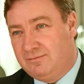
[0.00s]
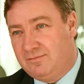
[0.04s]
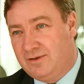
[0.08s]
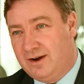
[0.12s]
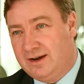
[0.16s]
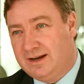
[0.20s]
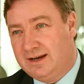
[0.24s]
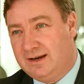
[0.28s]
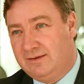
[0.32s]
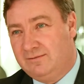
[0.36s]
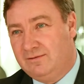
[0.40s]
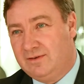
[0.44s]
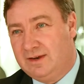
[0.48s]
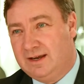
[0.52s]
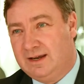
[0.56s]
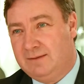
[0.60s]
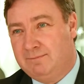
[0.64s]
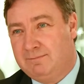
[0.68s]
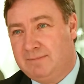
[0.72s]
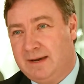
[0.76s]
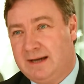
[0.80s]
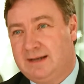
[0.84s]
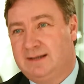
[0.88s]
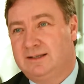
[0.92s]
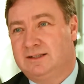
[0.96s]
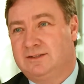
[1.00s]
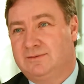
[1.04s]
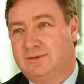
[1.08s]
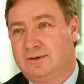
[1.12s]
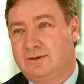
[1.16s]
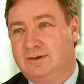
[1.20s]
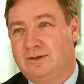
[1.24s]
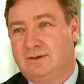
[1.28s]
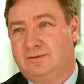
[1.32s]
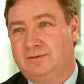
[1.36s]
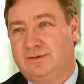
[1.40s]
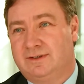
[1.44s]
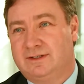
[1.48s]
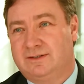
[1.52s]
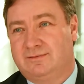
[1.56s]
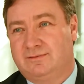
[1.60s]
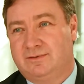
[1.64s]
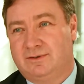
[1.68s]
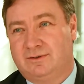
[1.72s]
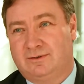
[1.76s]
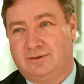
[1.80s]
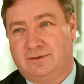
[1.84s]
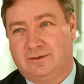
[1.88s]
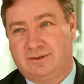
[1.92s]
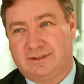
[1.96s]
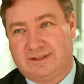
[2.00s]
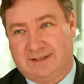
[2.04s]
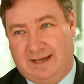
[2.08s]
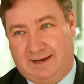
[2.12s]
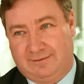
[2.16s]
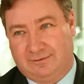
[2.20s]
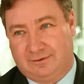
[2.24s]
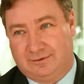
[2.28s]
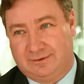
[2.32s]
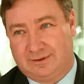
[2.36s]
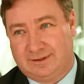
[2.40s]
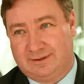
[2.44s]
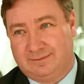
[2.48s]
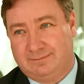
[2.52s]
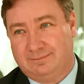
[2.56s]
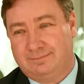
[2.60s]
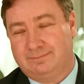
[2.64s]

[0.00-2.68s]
running the Beaconsfield office for Savills.